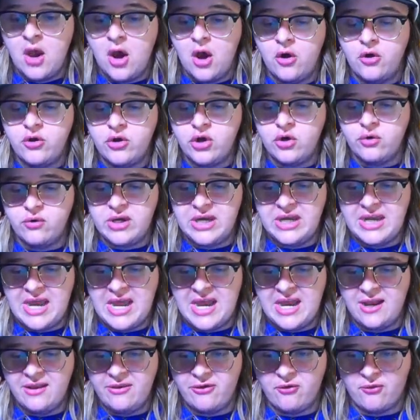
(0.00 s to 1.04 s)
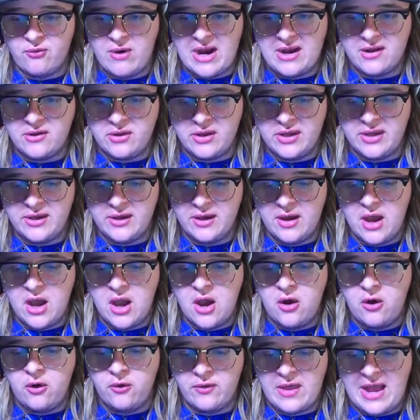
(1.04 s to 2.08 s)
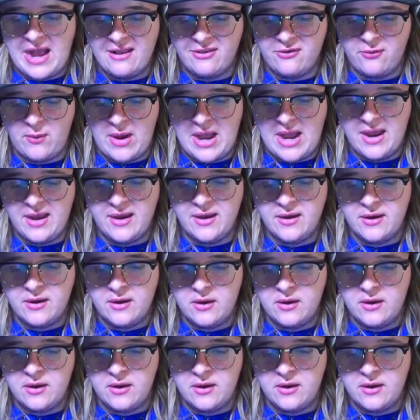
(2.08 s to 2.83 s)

Oh, you don't need to hit it directly. Oh, that's why.